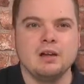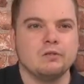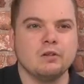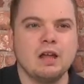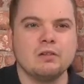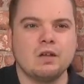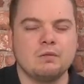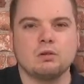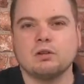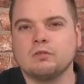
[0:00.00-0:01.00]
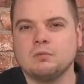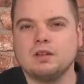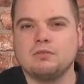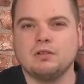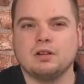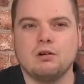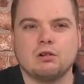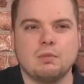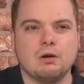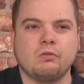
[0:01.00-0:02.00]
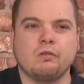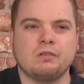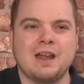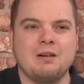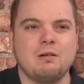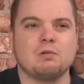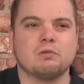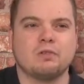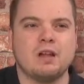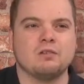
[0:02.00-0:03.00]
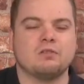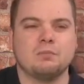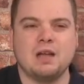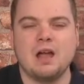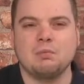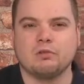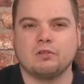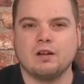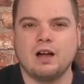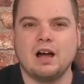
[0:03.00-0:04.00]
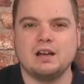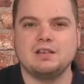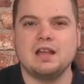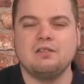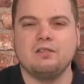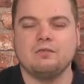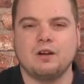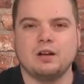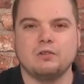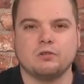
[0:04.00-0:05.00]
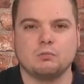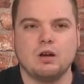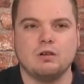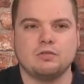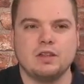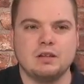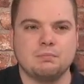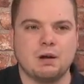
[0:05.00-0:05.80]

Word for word: So let's have a look at some different locomotives now, and we'll start to be able to identify some of the